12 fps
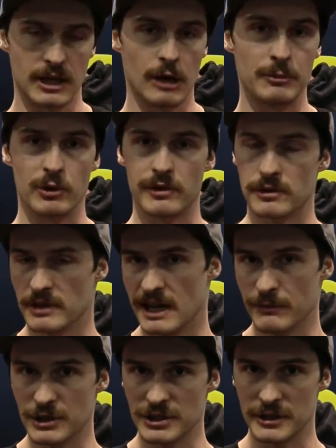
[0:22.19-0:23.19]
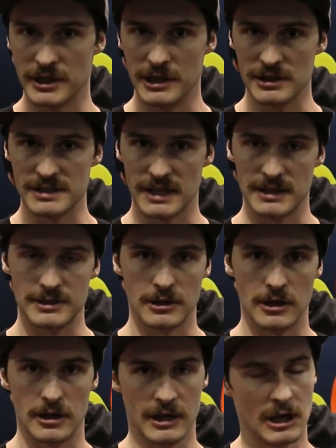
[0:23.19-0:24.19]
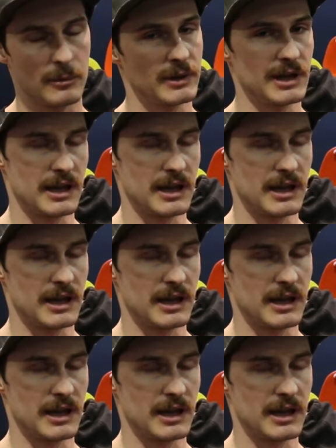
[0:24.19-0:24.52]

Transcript: help you with leverage on your heel side turn, help